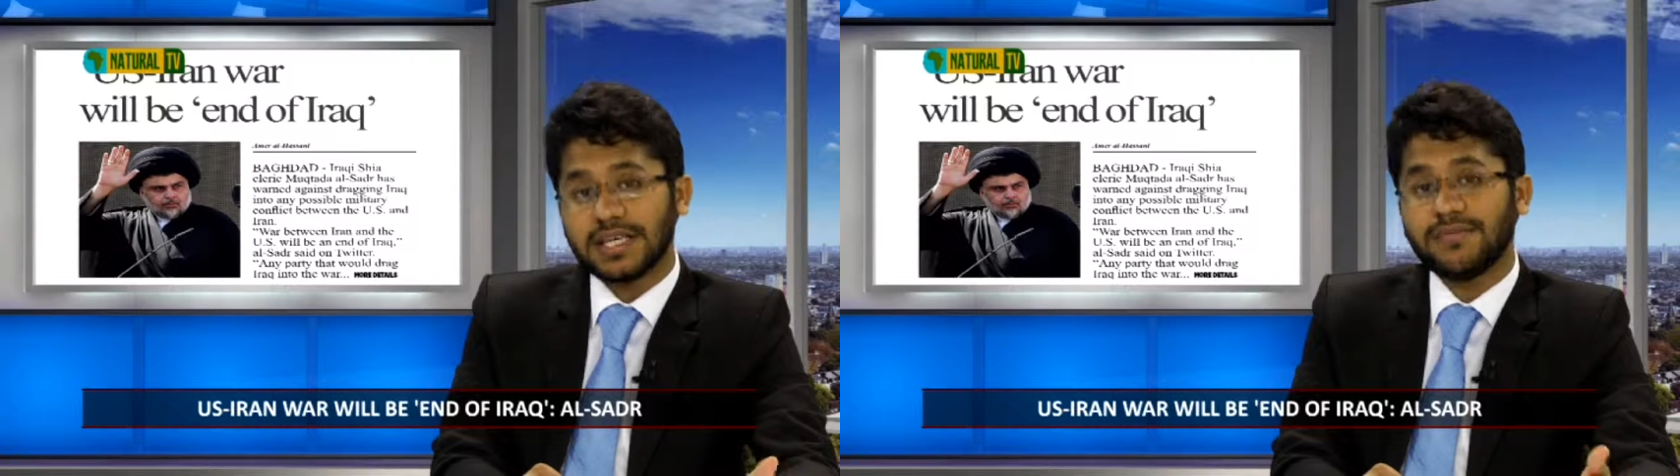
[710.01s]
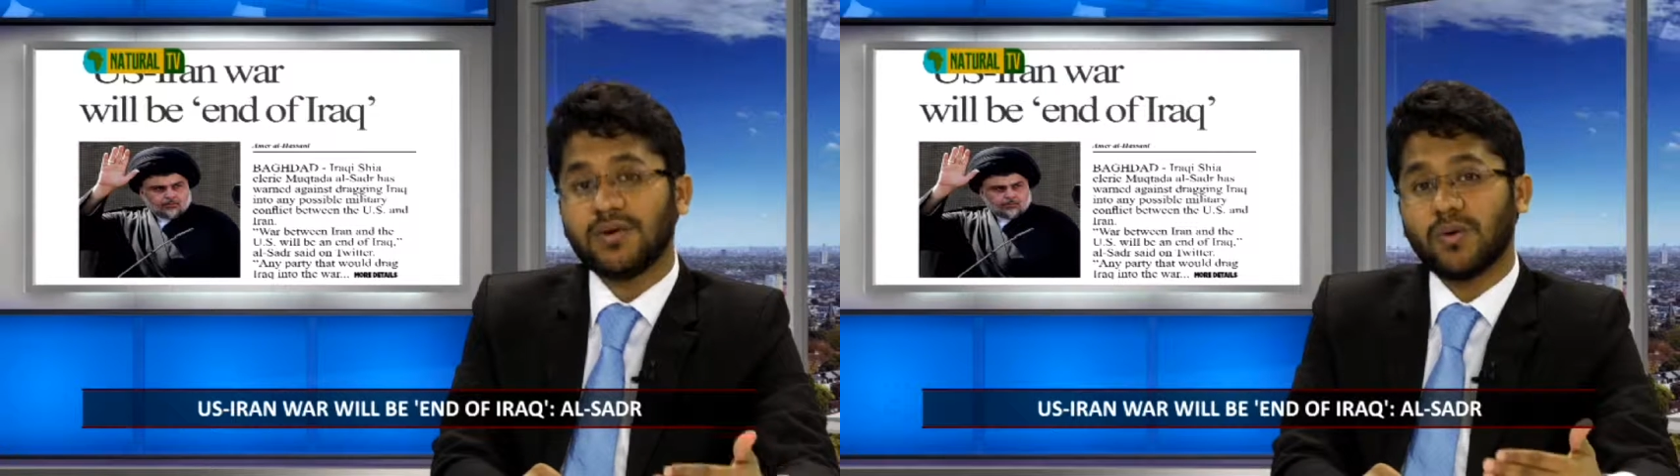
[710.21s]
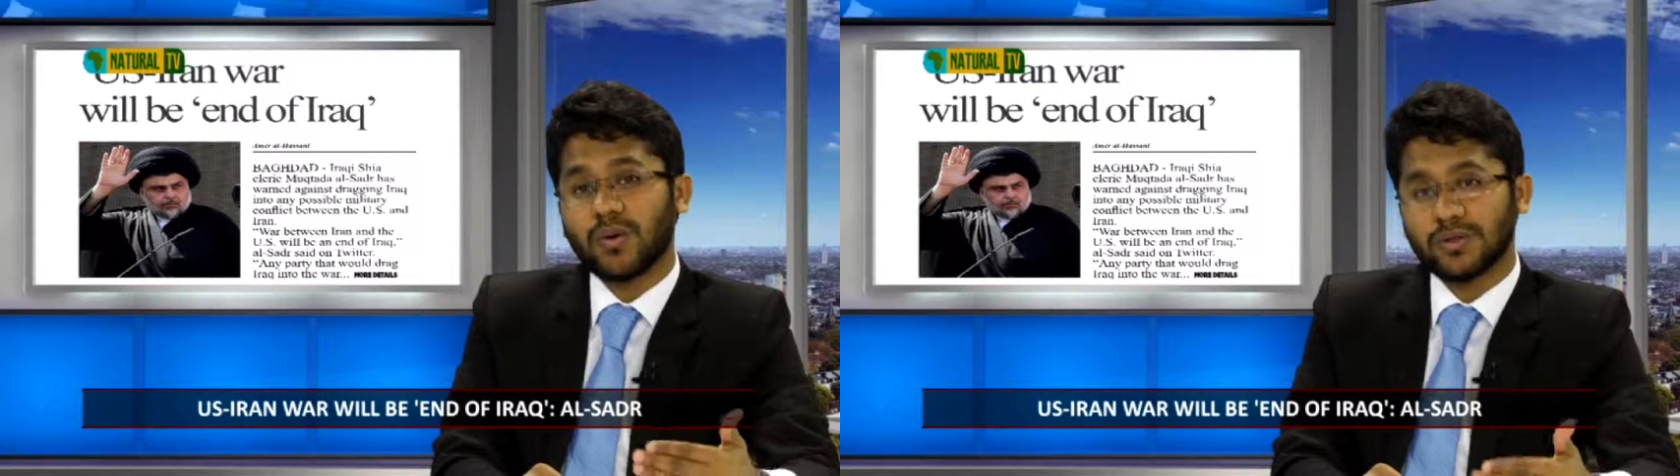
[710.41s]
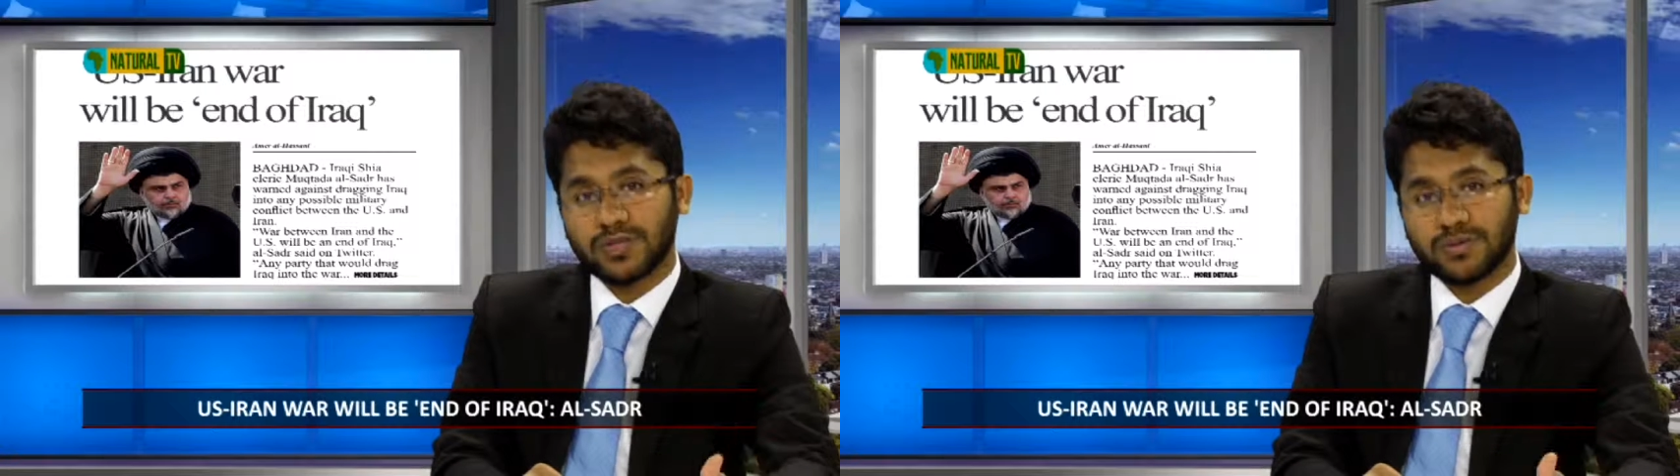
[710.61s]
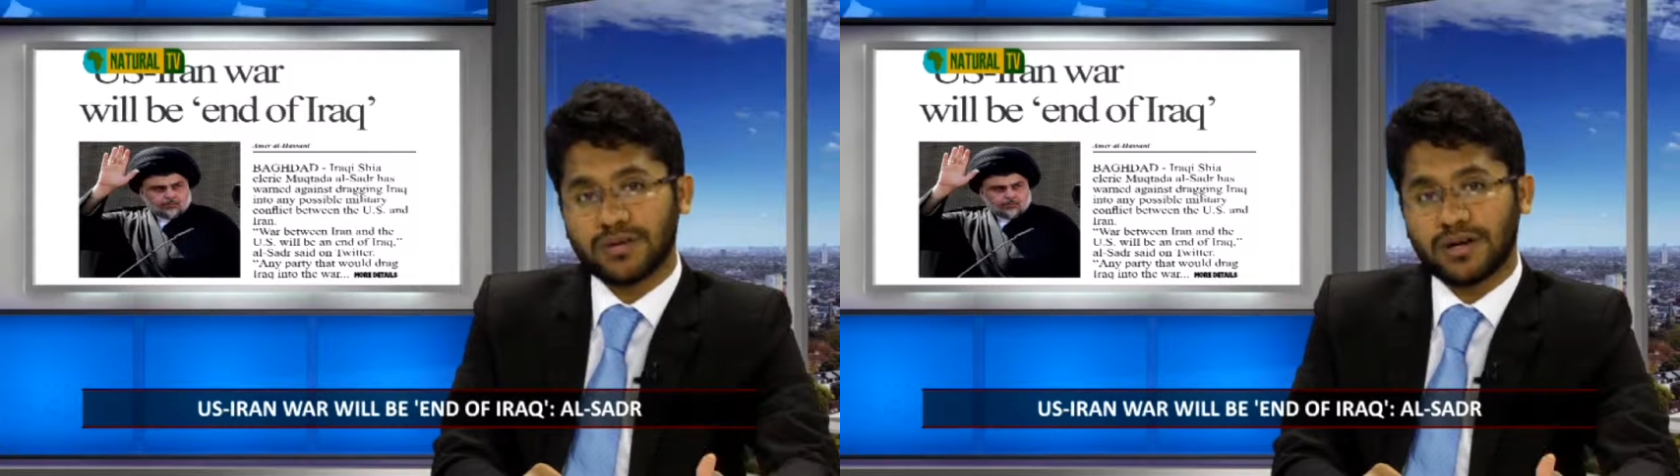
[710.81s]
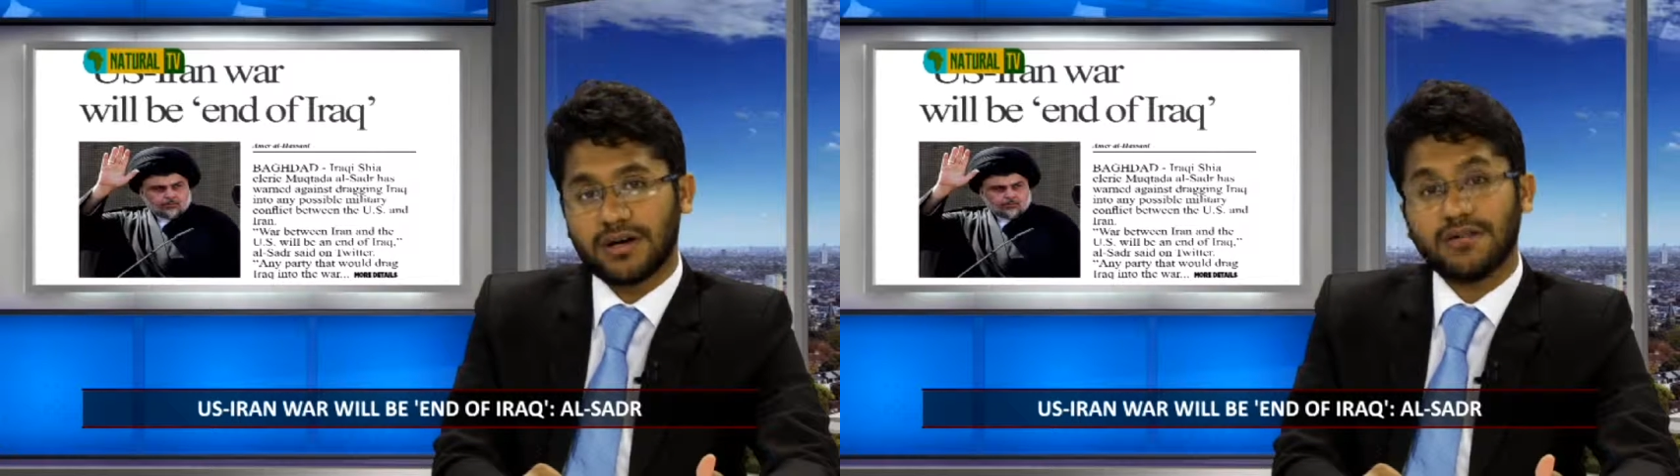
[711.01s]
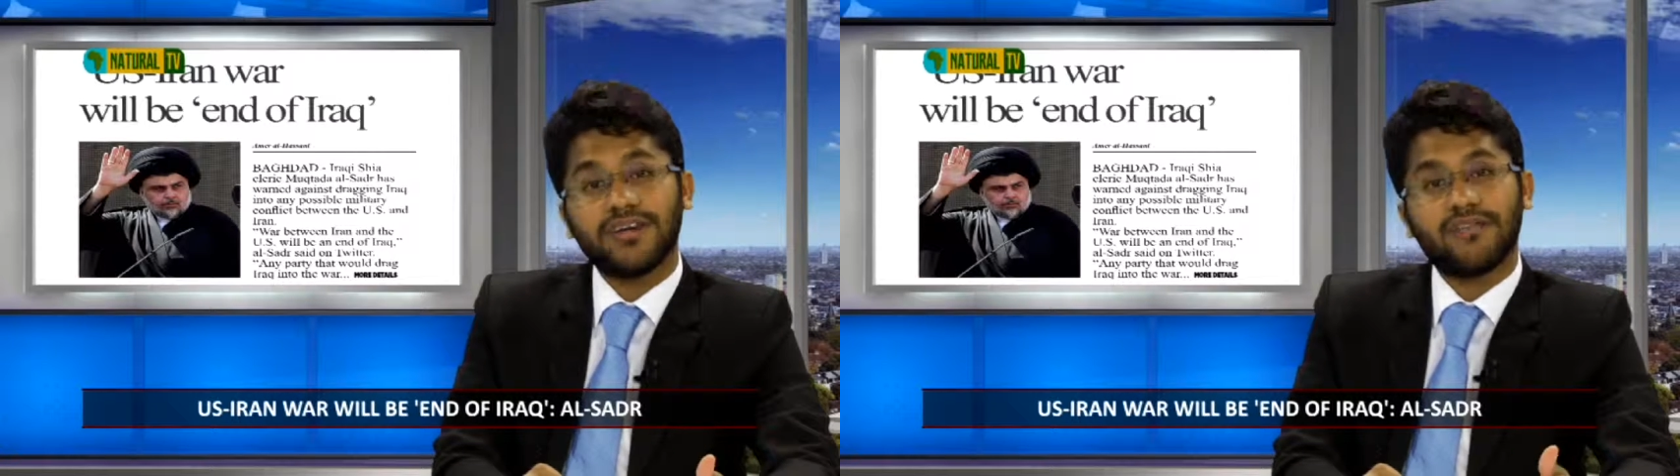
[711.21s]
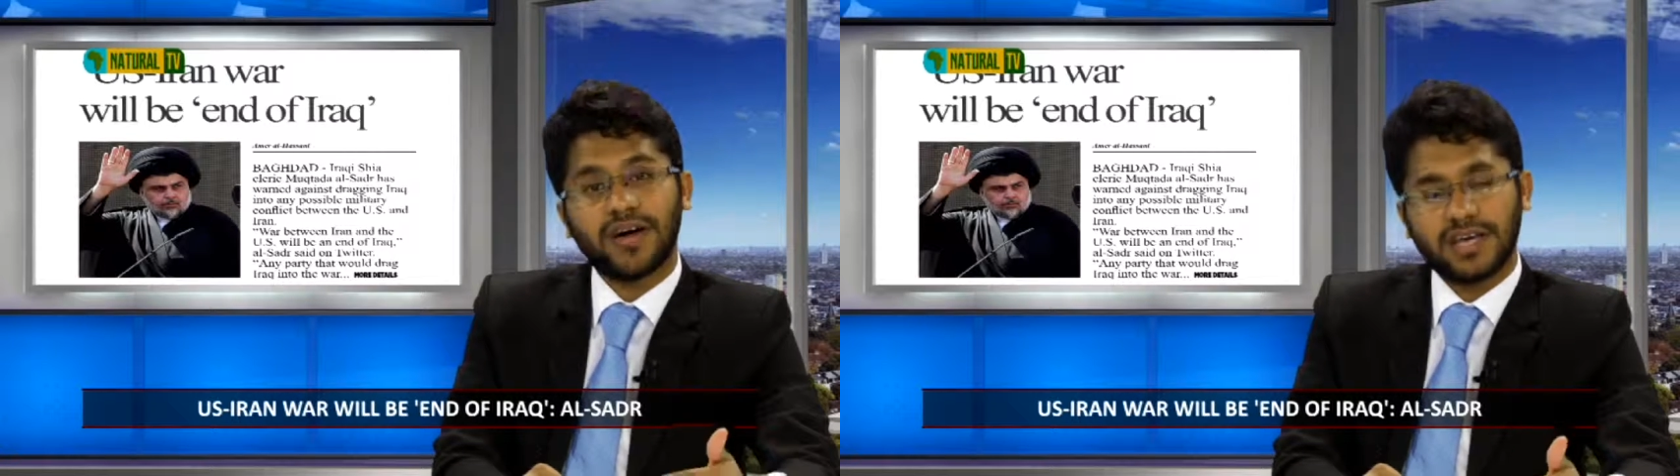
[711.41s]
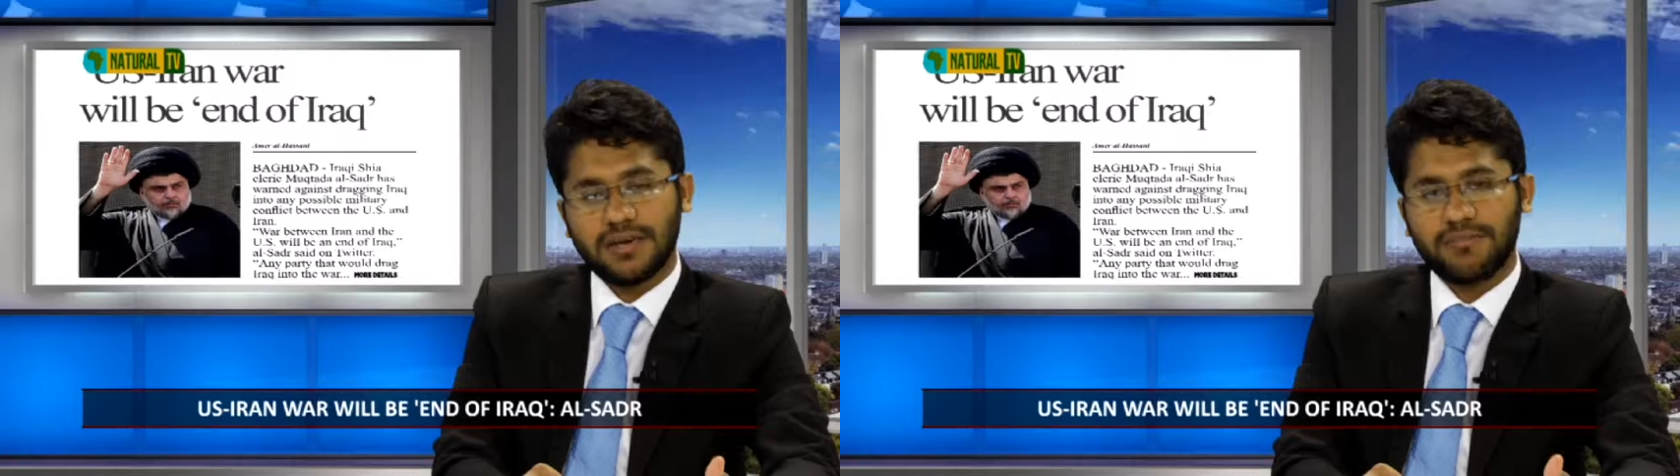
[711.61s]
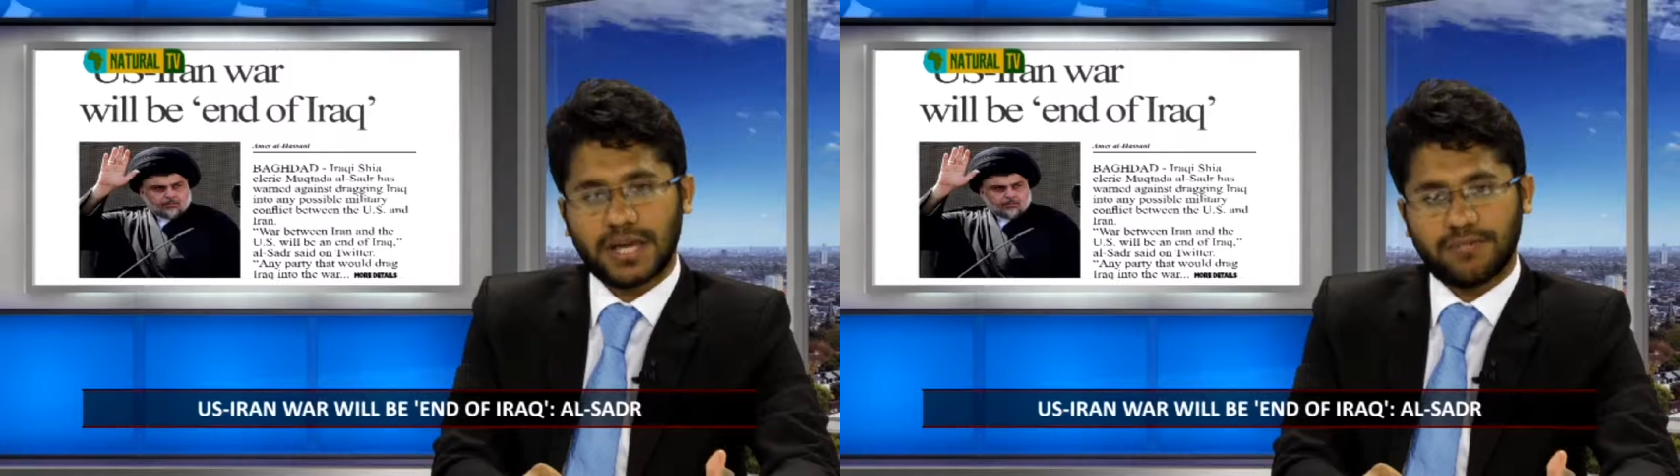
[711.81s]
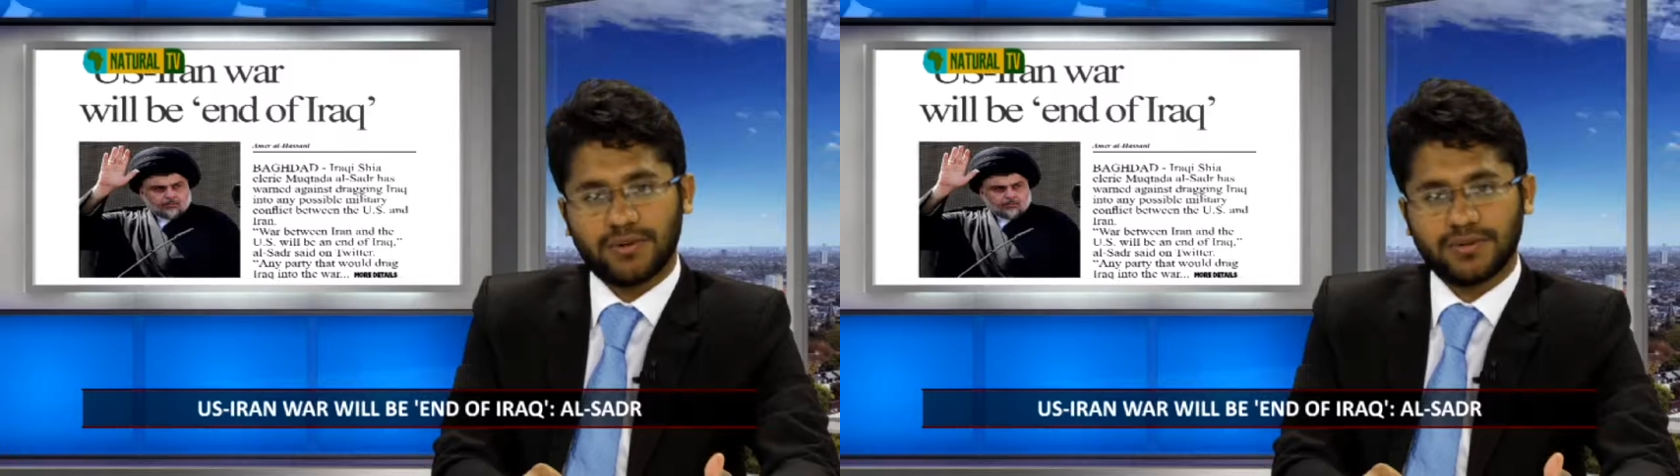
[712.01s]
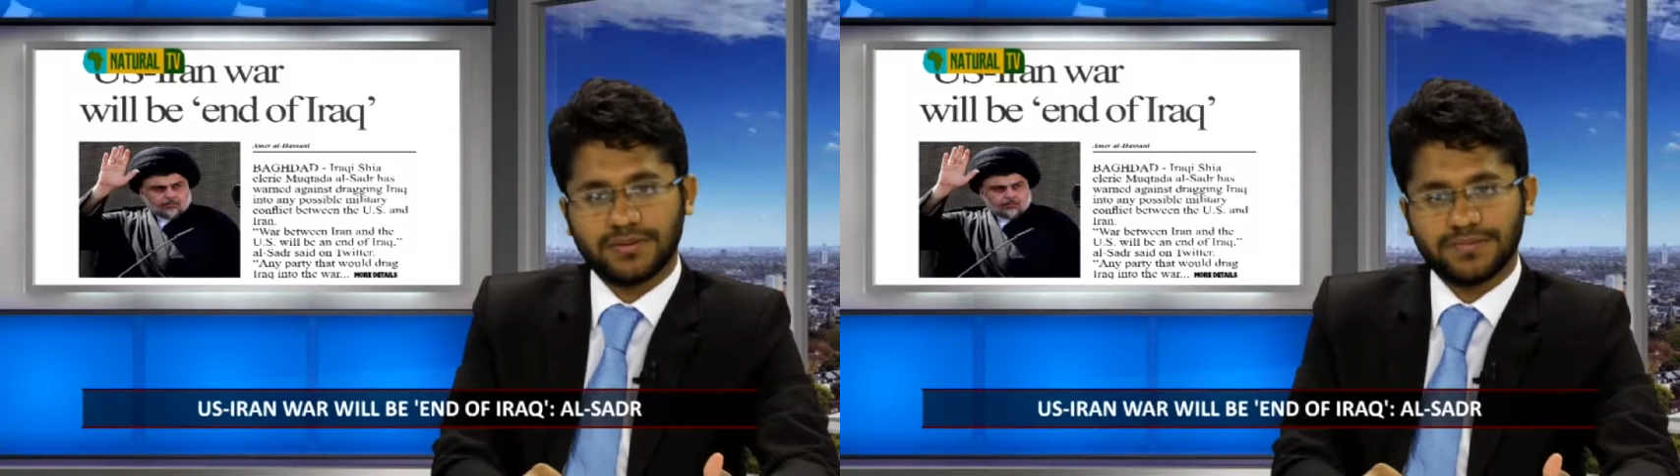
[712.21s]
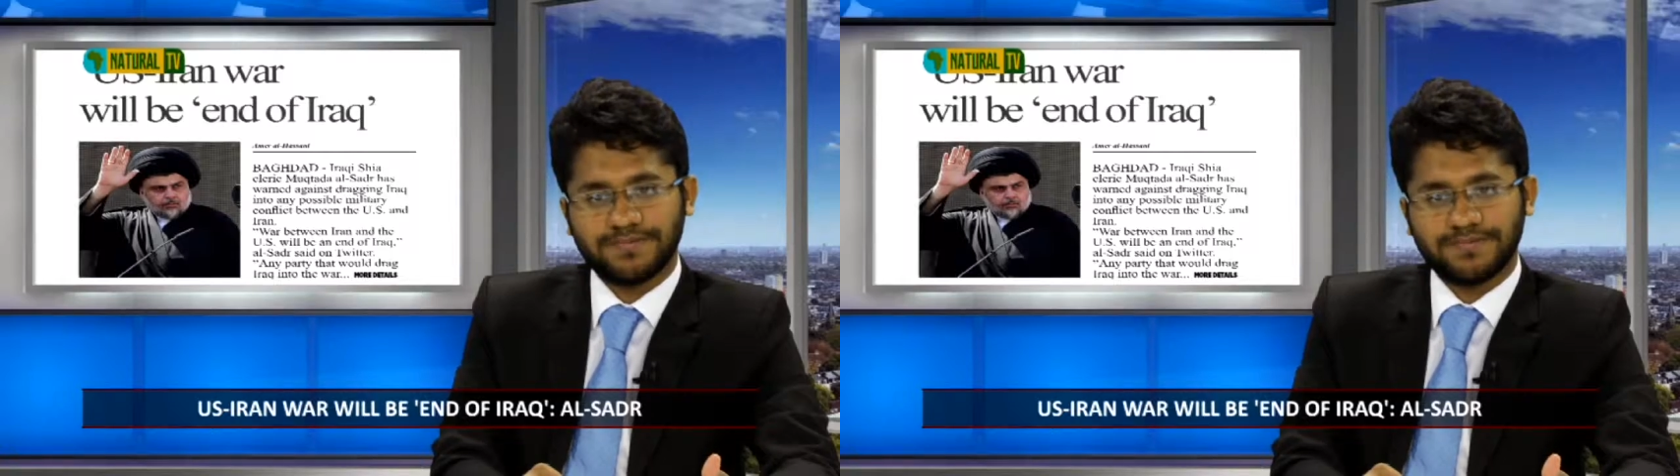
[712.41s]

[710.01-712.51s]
even also the Iraqi people.